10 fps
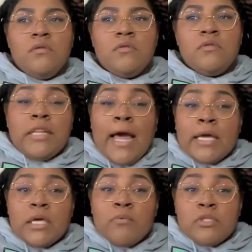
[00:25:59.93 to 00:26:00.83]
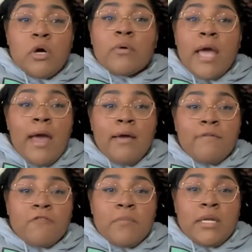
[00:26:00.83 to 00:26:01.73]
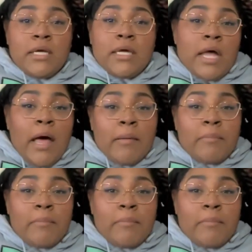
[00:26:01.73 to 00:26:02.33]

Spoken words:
Like, it was okay for me to get up